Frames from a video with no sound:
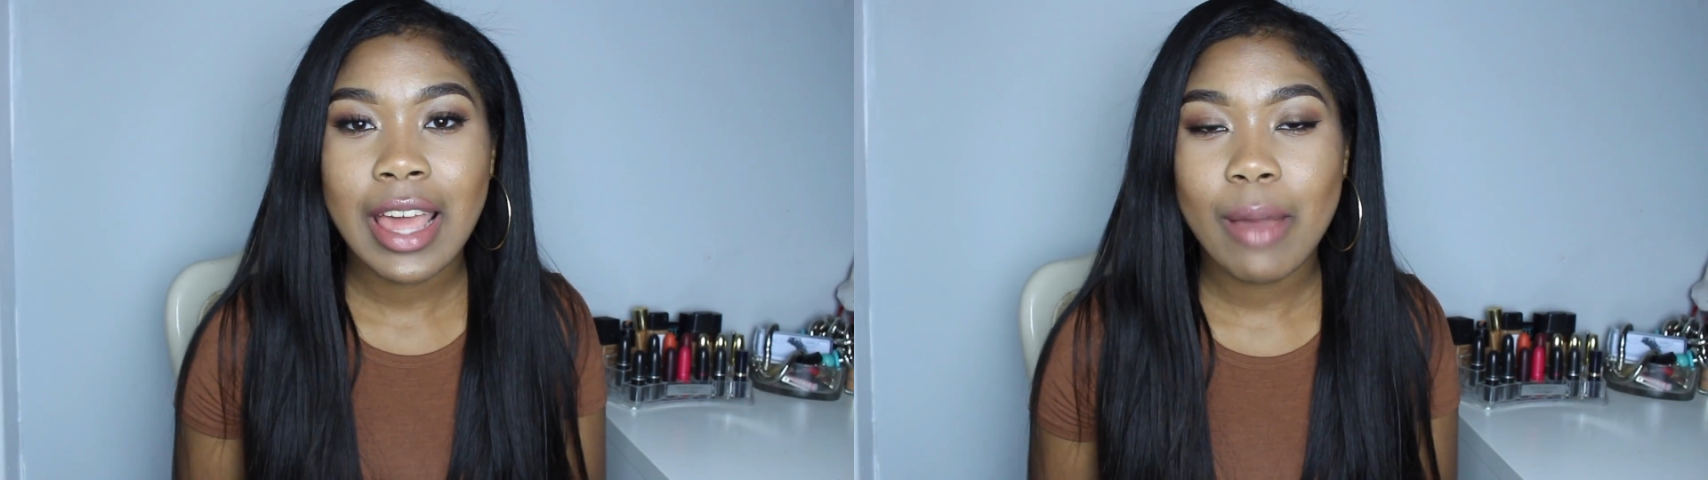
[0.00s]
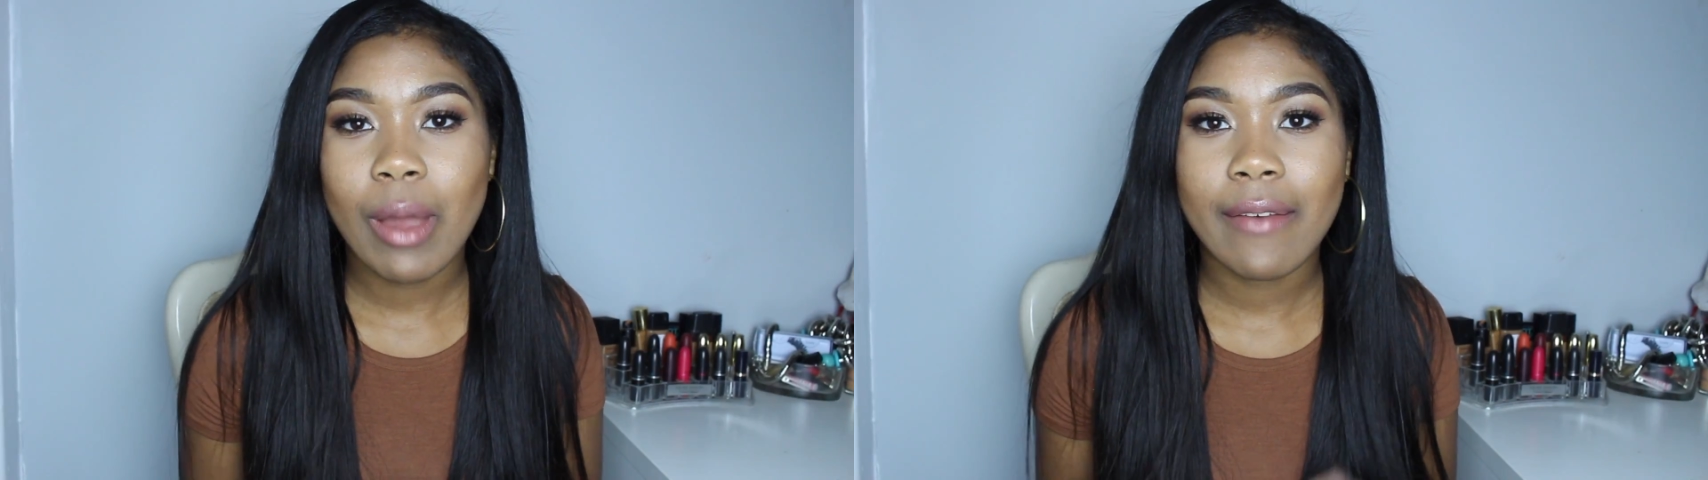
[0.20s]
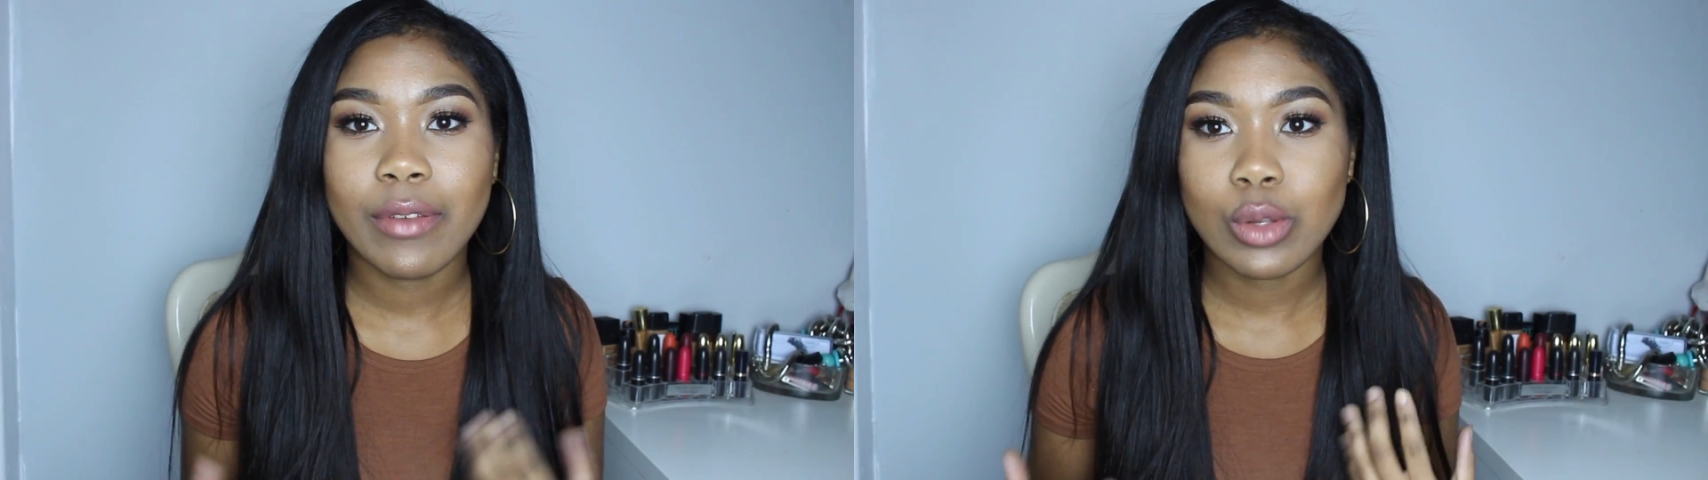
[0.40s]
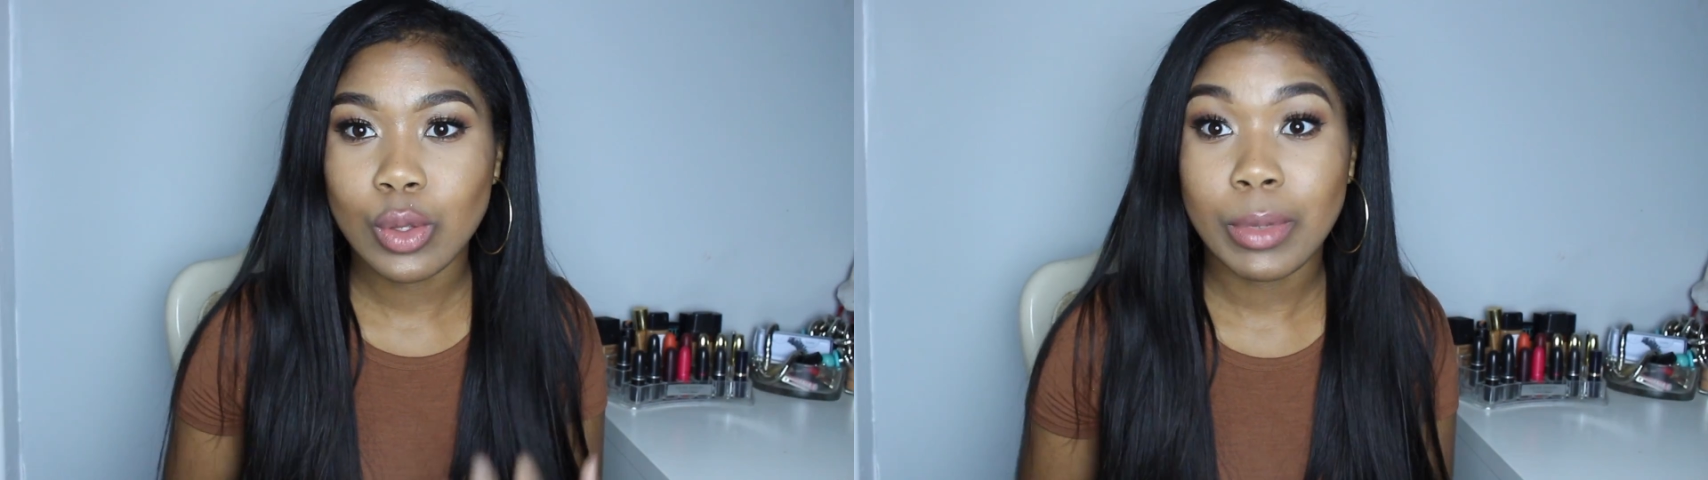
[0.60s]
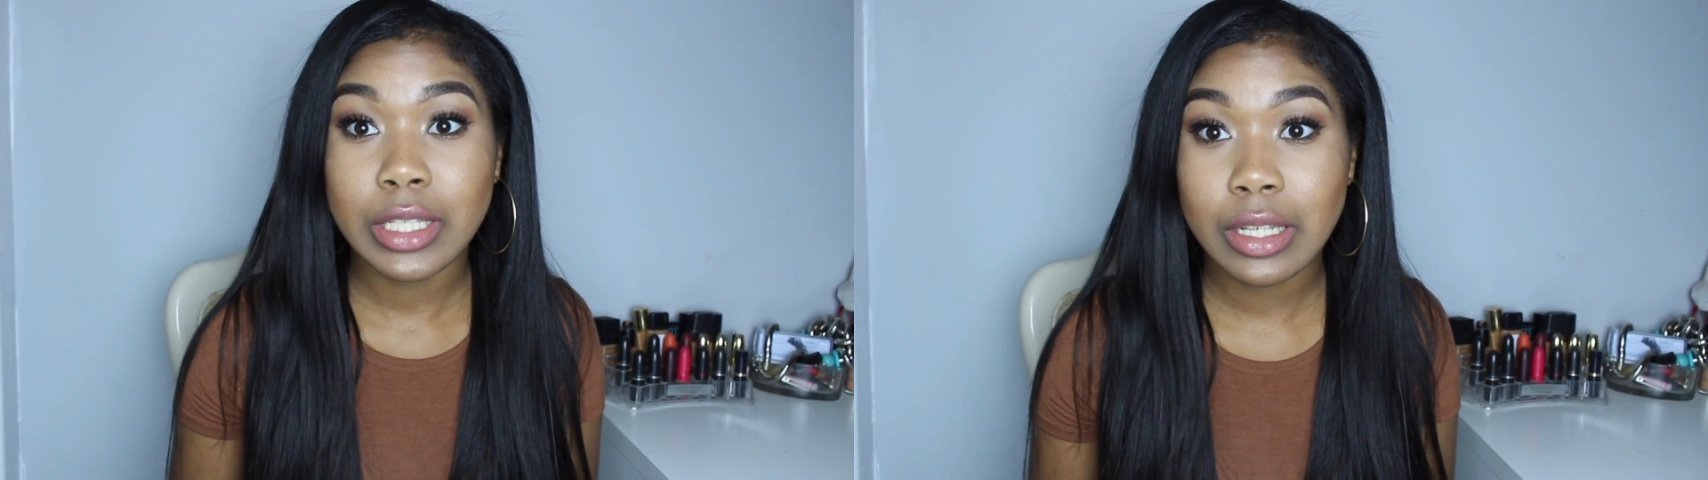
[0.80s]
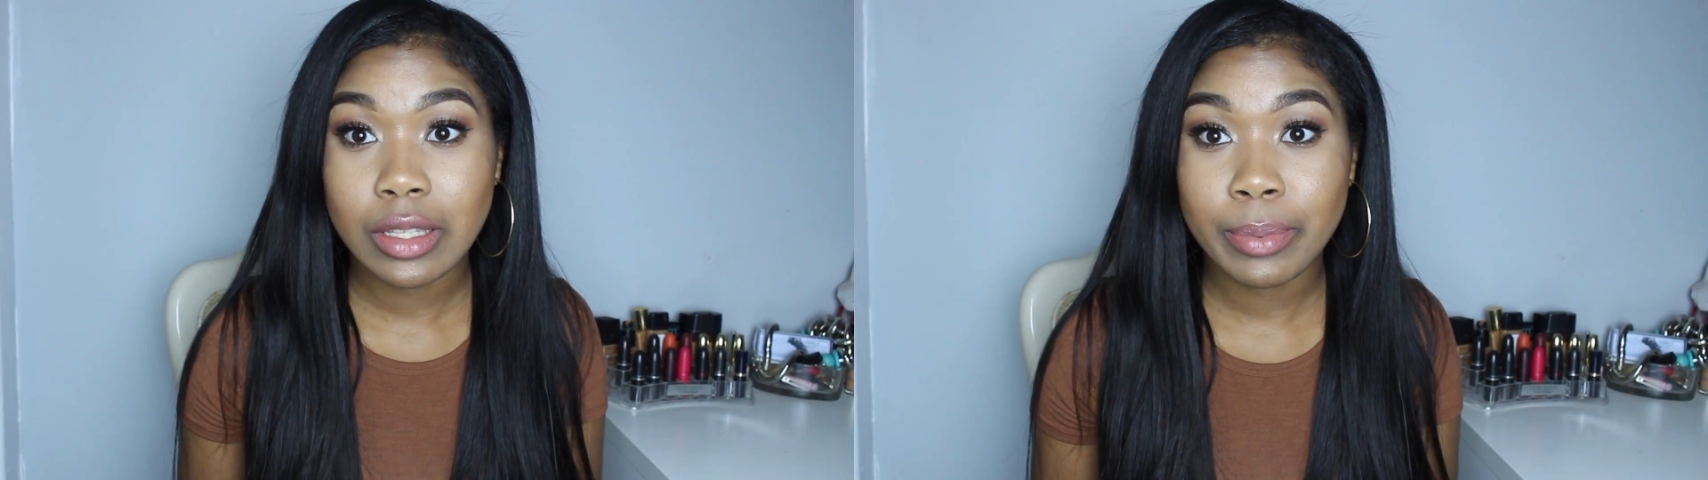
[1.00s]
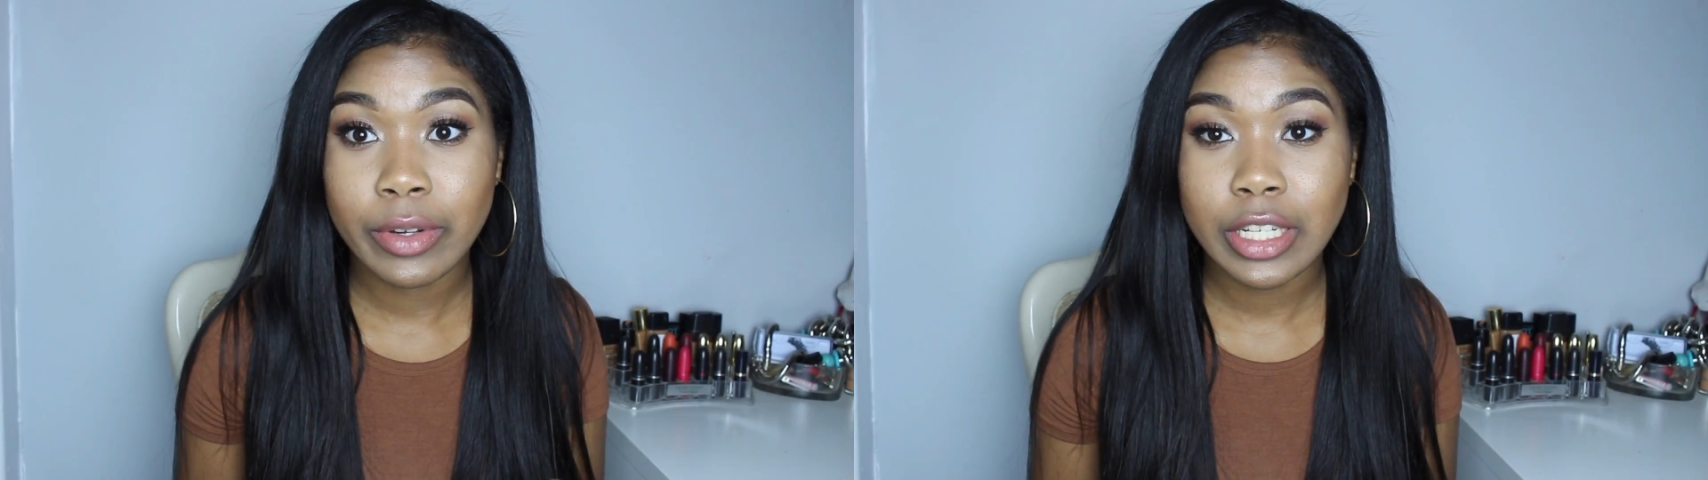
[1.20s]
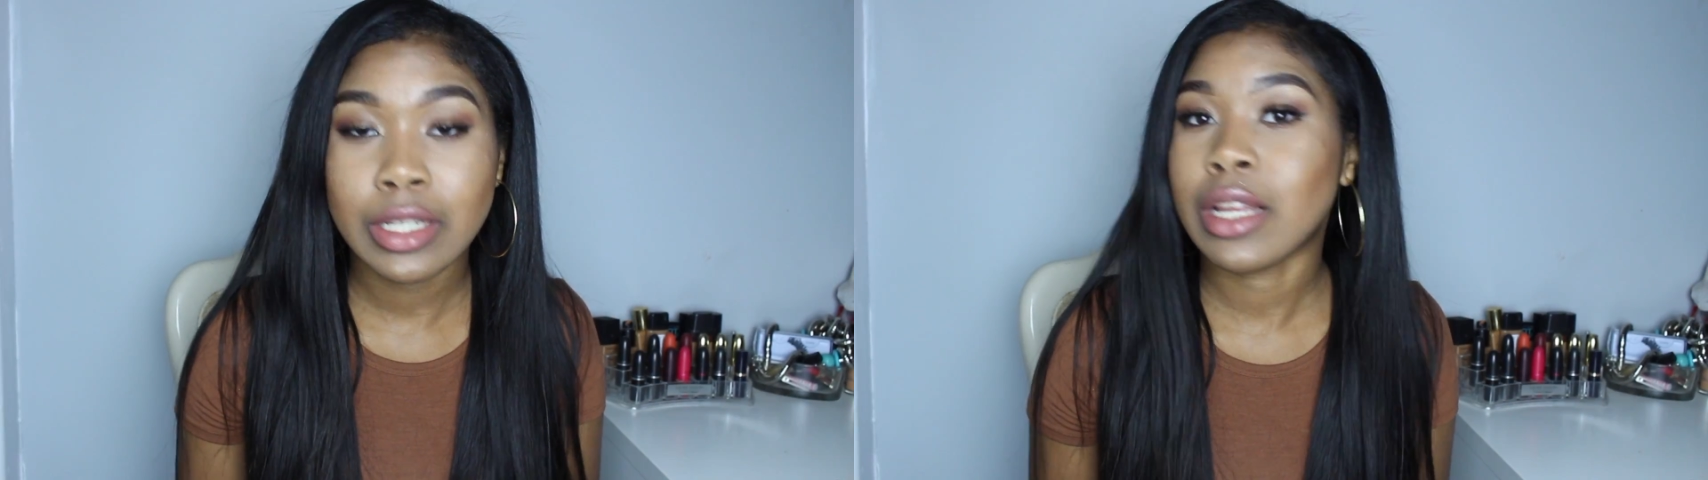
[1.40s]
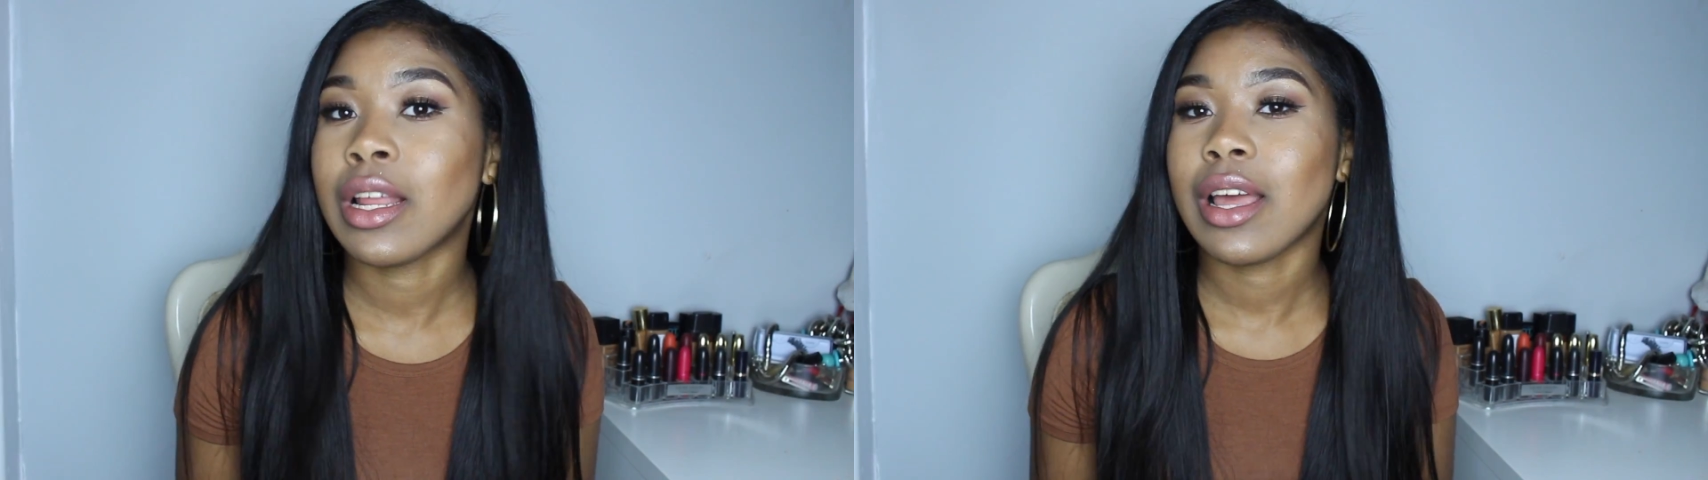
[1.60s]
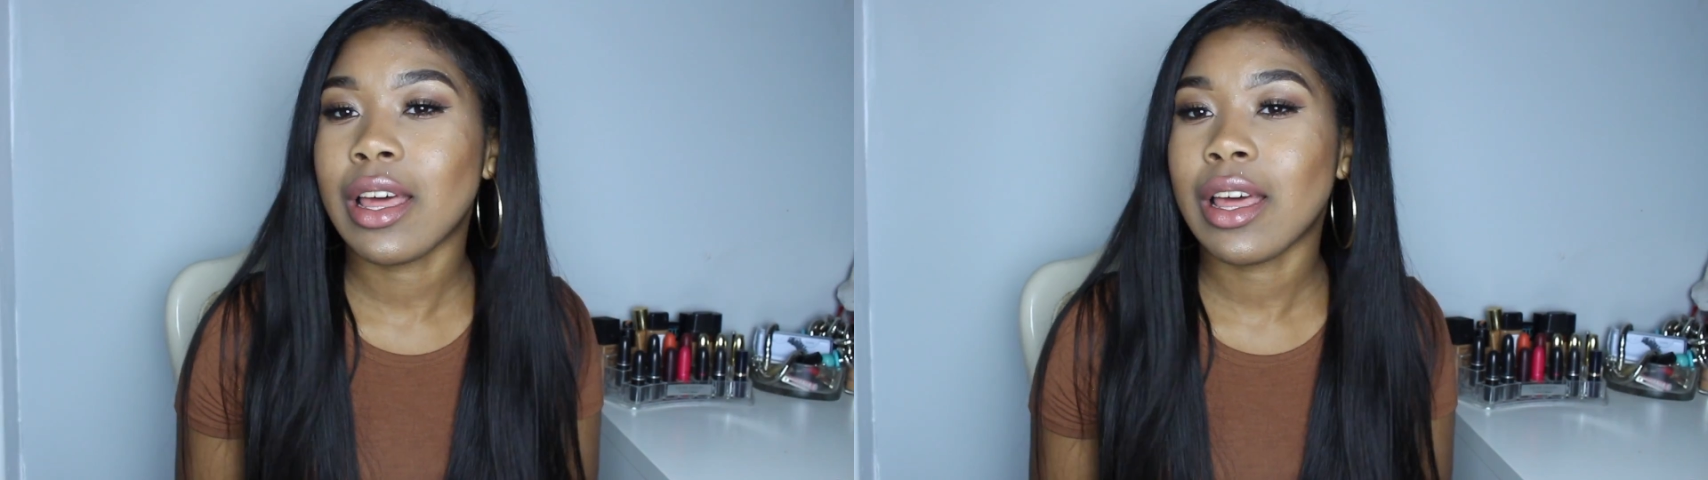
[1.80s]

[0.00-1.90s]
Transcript: camera I feel so much inspiration,